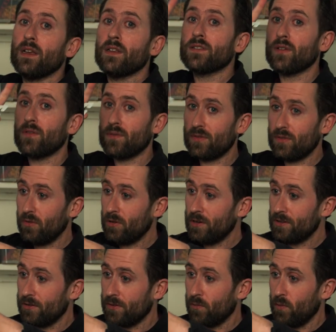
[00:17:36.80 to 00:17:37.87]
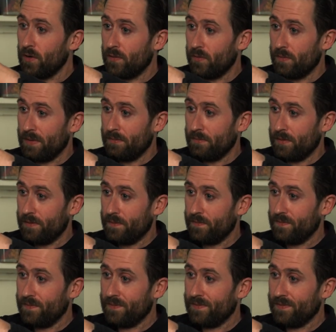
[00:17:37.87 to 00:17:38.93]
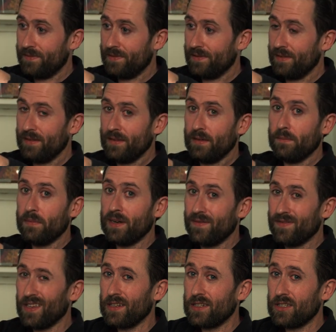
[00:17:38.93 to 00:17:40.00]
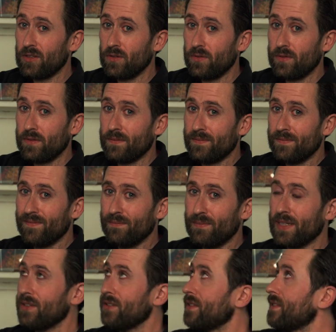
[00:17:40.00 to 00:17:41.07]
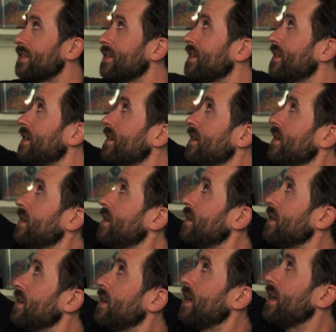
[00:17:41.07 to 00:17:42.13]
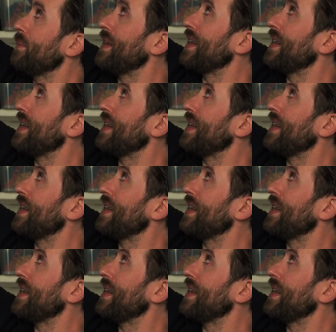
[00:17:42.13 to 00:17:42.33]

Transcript: So you're only doing one, remember, but I've done two because I'm